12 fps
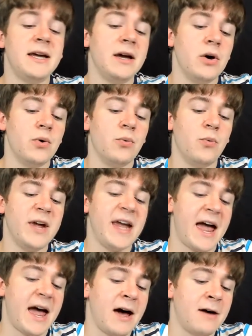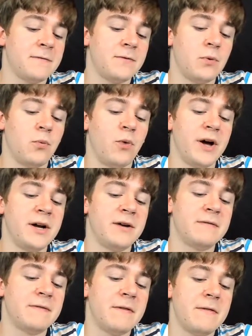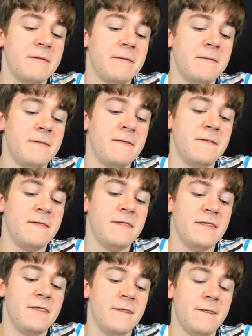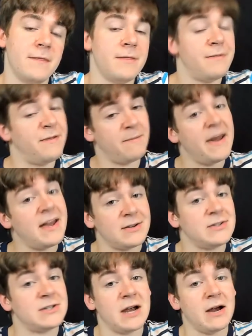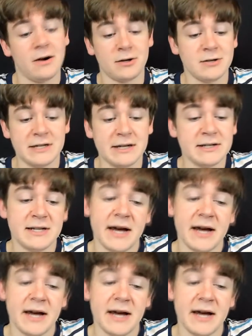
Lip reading: we have one of the best characters in this deck,